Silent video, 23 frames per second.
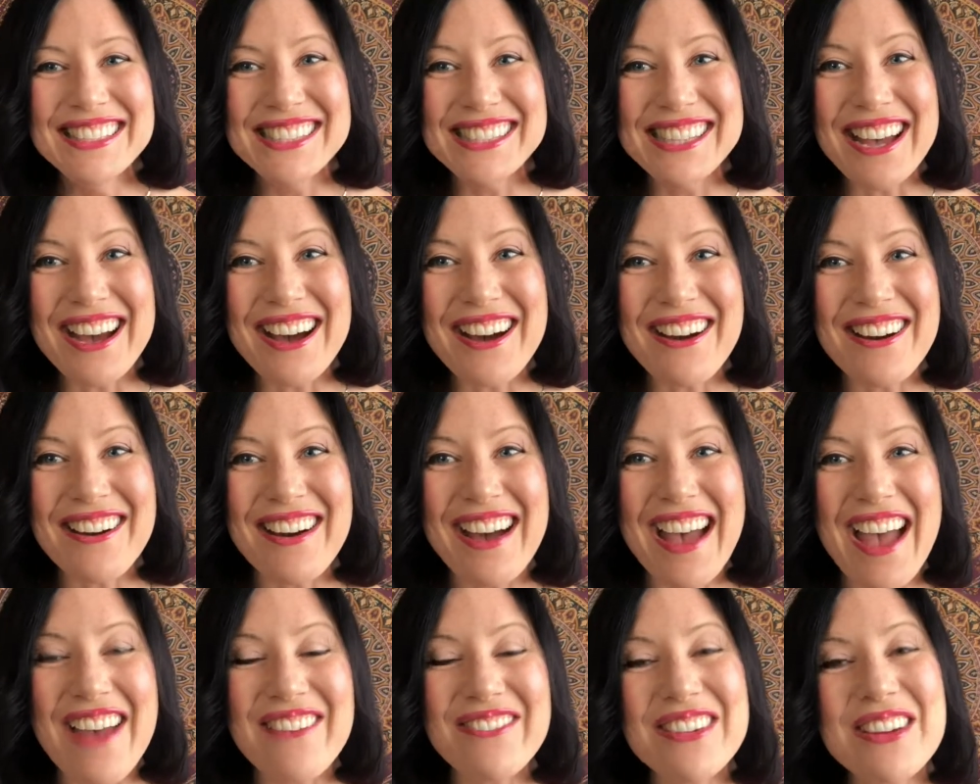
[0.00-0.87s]
So
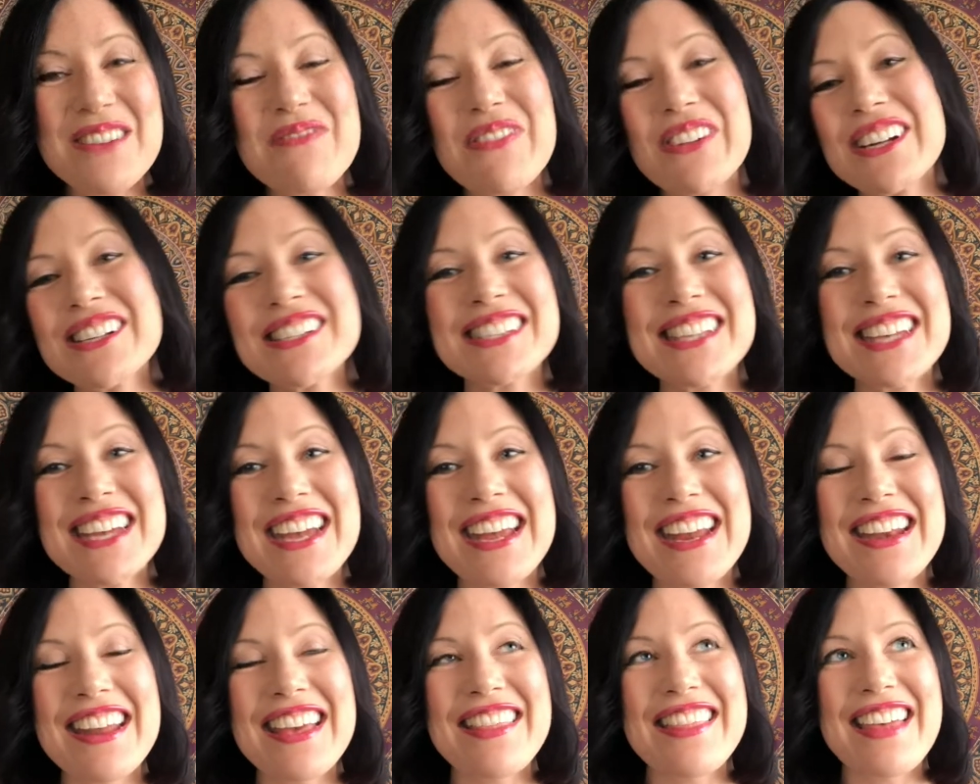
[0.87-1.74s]
every
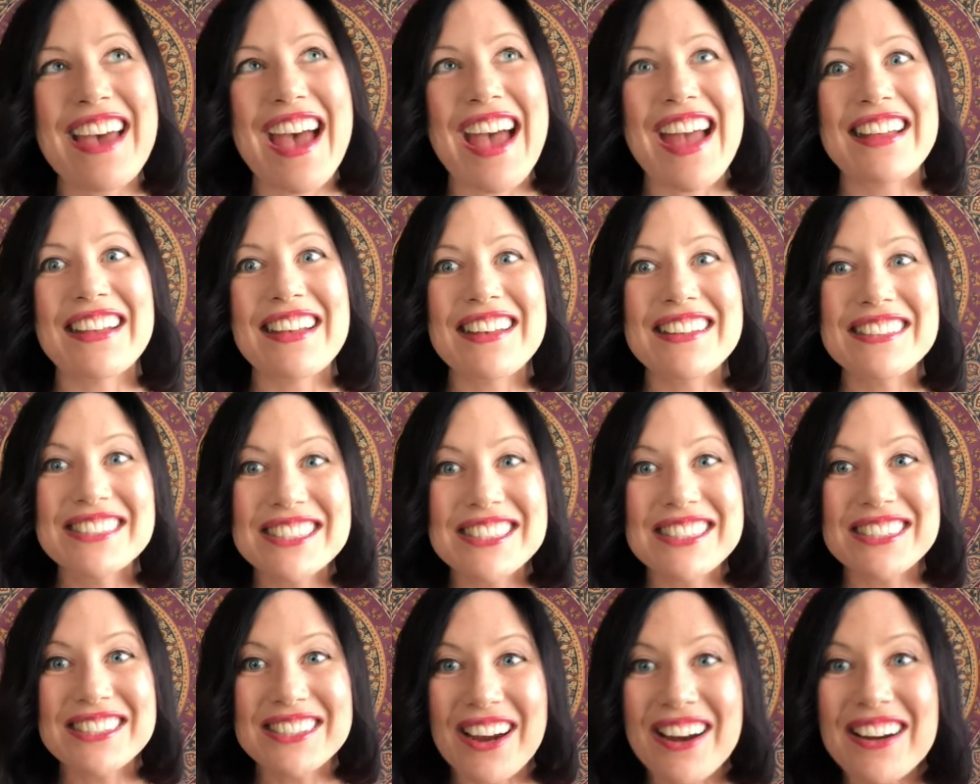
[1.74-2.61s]
person that is
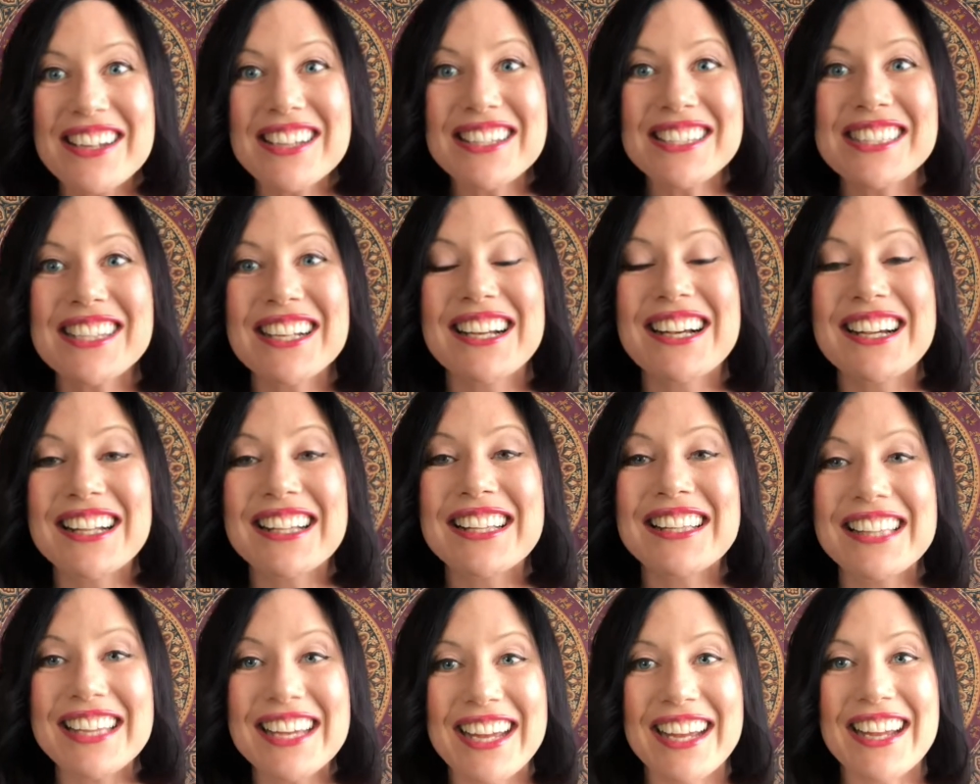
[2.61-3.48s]
starting to
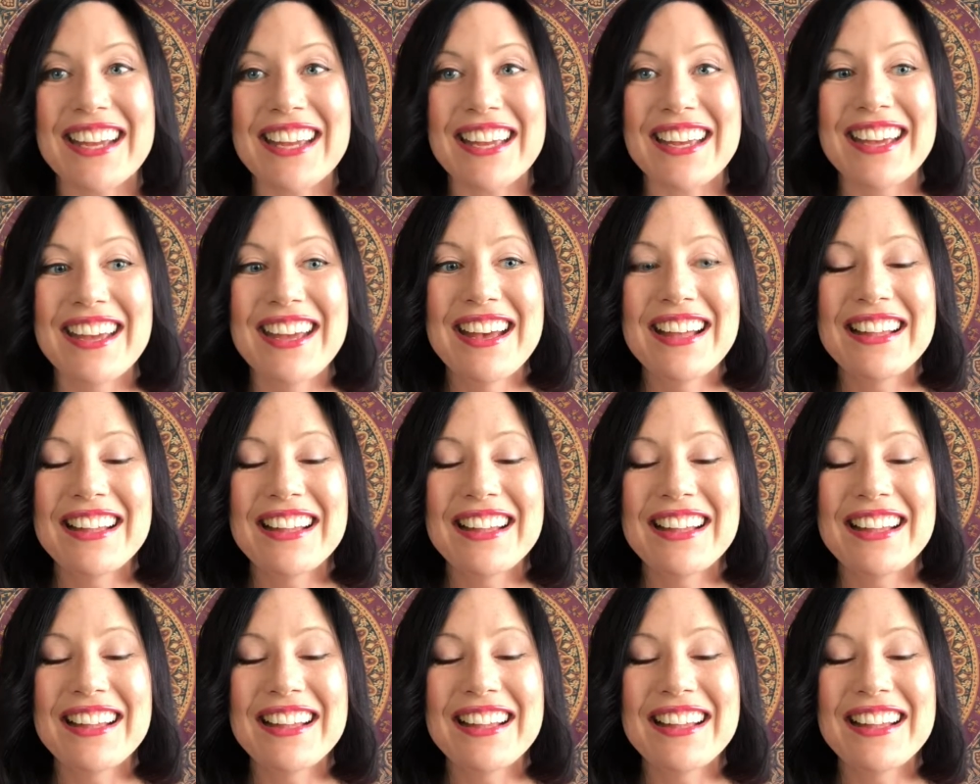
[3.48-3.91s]
click,